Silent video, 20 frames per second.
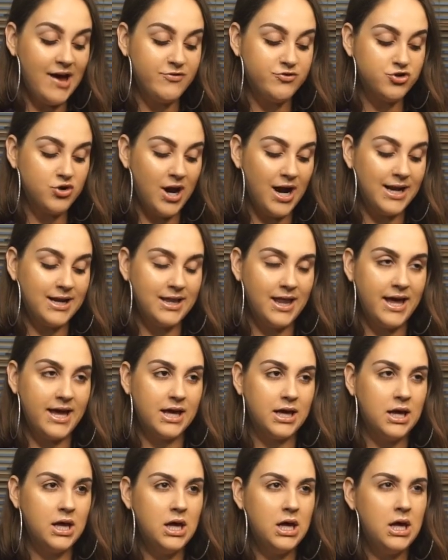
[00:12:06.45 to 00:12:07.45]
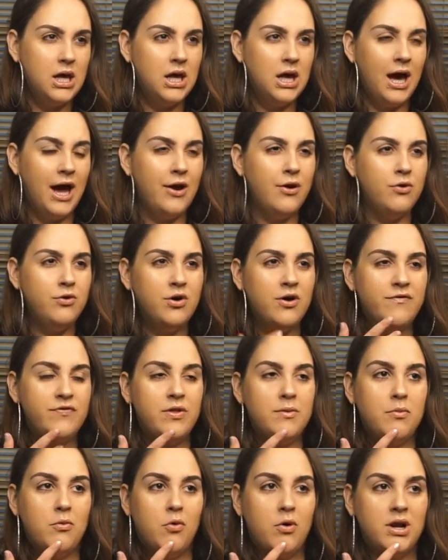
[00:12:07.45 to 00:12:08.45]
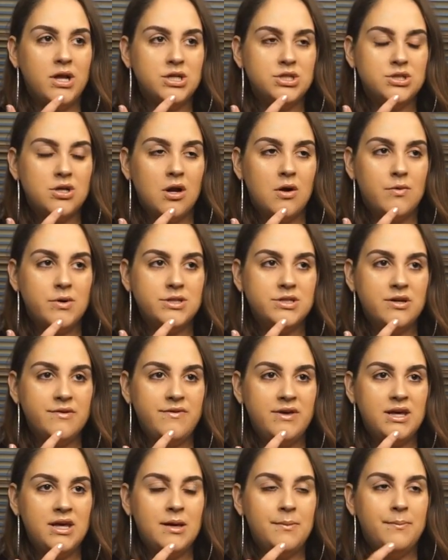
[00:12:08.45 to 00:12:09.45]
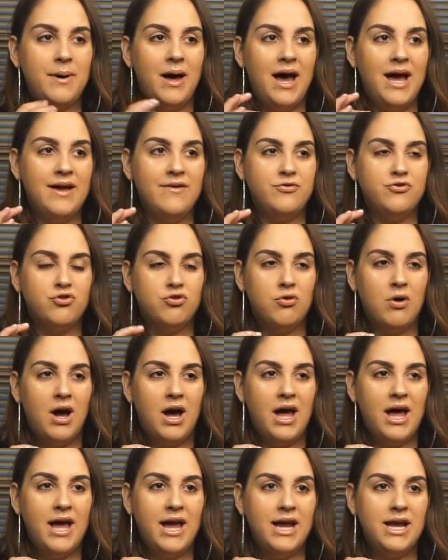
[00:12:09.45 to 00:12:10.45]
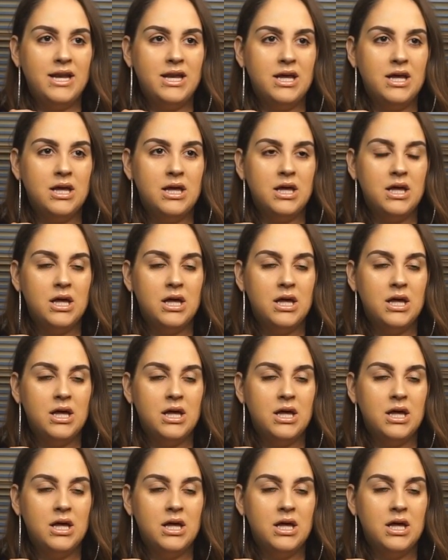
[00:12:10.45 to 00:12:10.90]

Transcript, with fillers: I've tried like, I don't know if the Morningstar ones are vegan, but I've tried